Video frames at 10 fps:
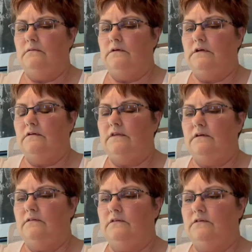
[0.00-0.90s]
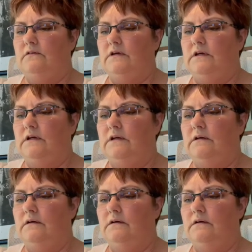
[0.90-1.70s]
you know, things that you need,